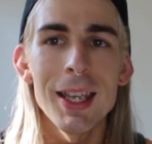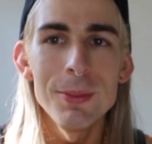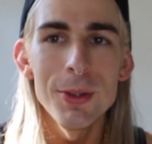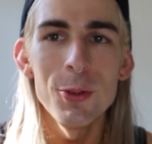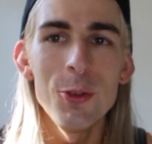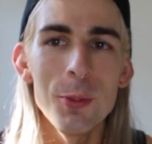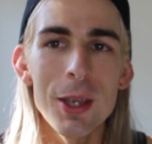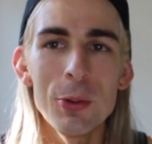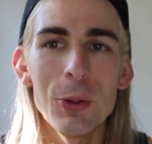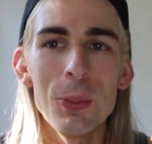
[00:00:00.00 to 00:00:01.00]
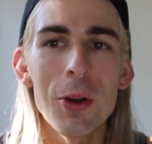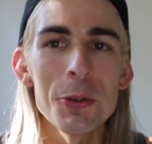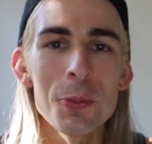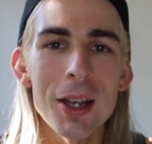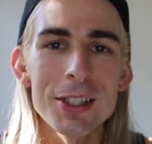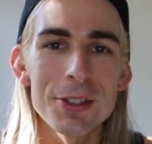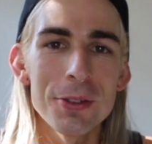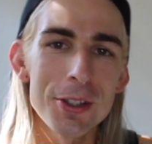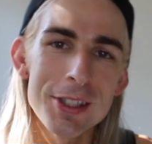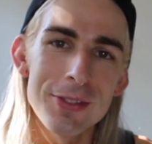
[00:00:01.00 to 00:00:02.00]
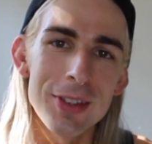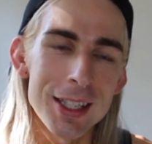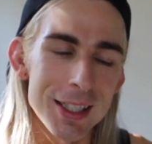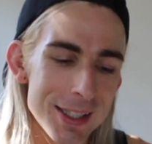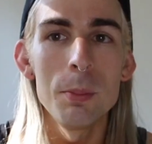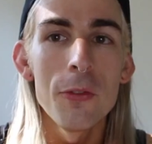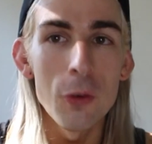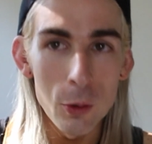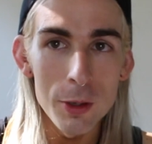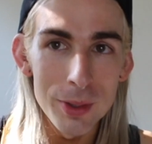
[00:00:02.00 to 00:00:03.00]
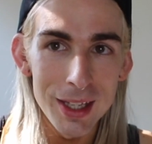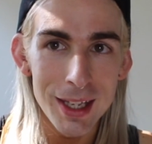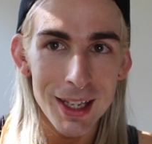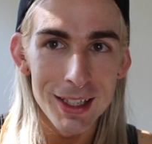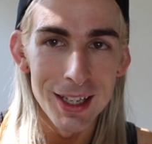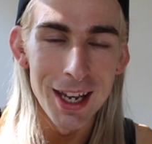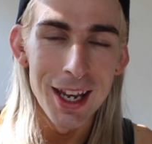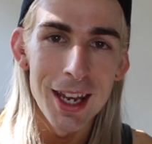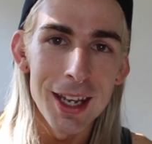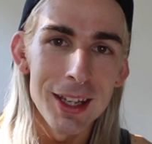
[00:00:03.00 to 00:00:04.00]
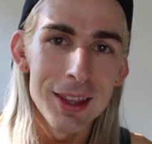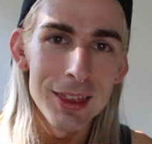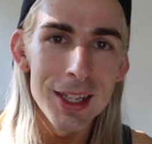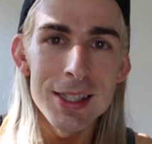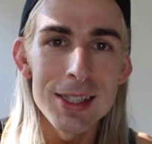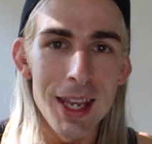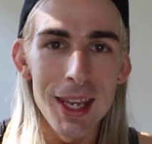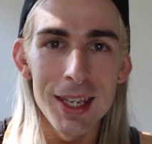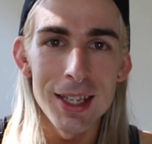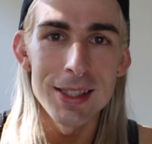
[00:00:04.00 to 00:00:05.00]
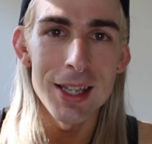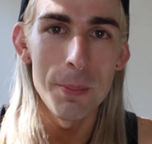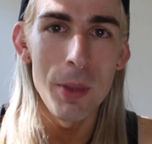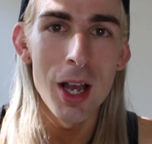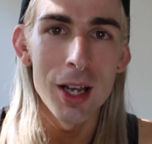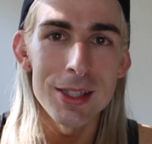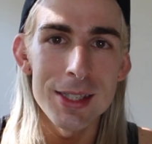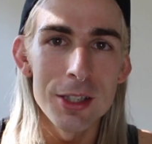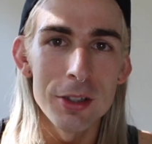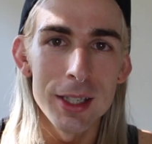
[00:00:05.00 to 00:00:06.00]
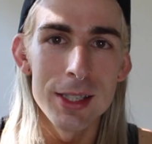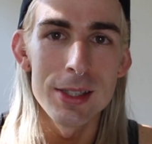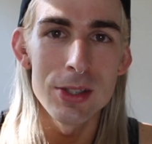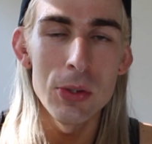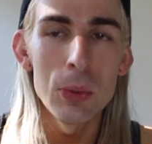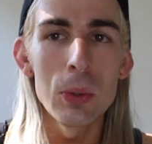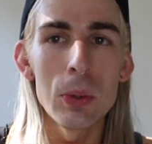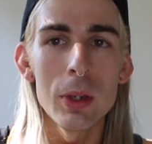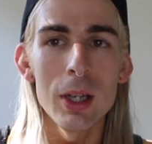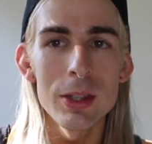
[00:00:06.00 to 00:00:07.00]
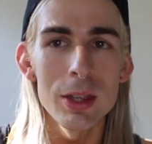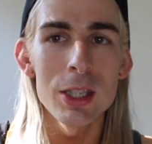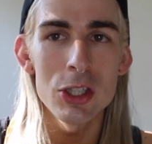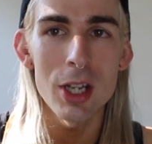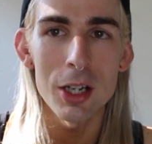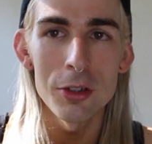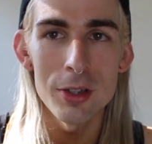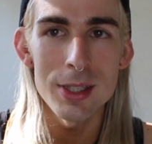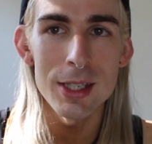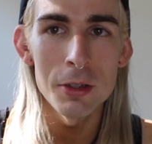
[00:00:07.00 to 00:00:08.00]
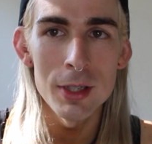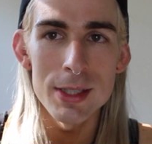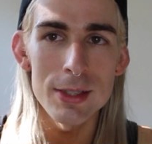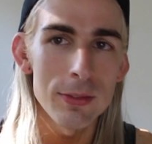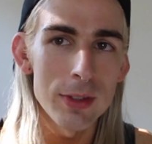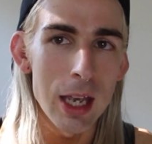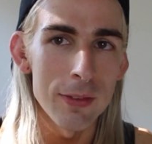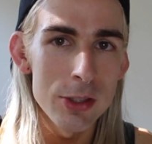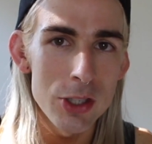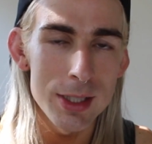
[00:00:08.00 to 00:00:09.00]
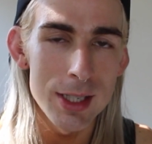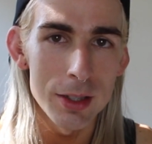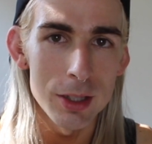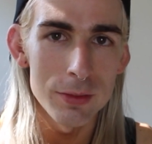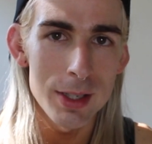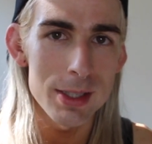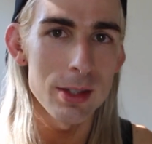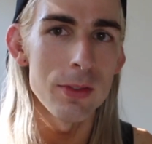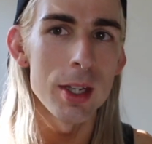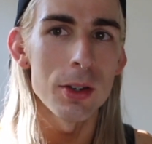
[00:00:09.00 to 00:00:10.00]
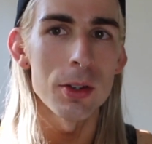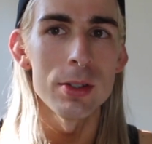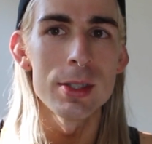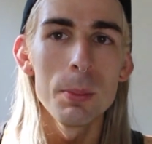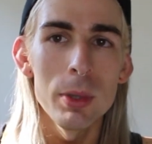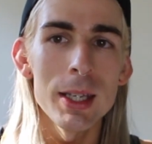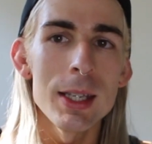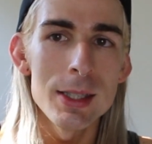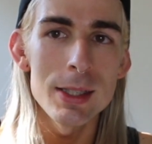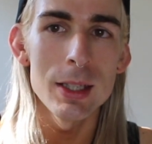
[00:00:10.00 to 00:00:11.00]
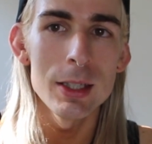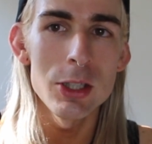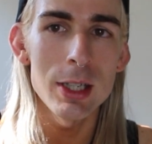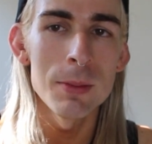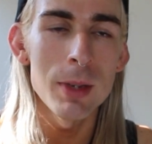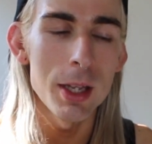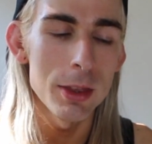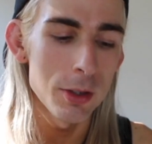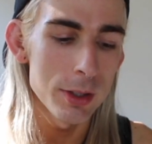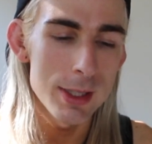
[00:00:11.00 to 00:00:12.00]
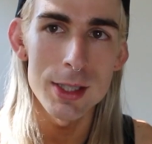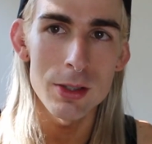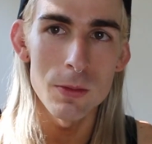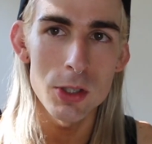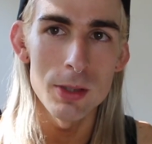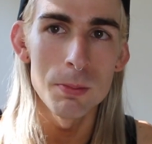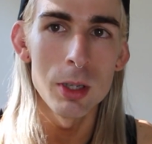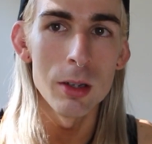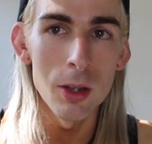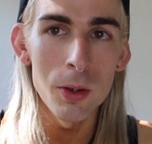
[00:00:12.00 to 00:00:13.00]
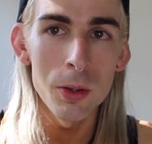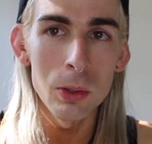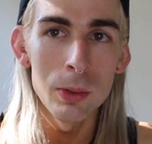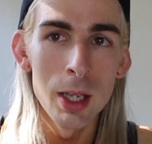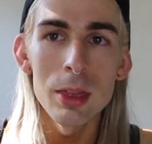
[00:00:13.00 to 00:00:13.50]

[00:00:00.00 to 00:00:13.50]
Hey beautiful people, welcome back to Road to Venus. Before we begin, this is a part series to the chakra series. So if you haven't checked out the rest of the videos, please check them out. They're in the description below.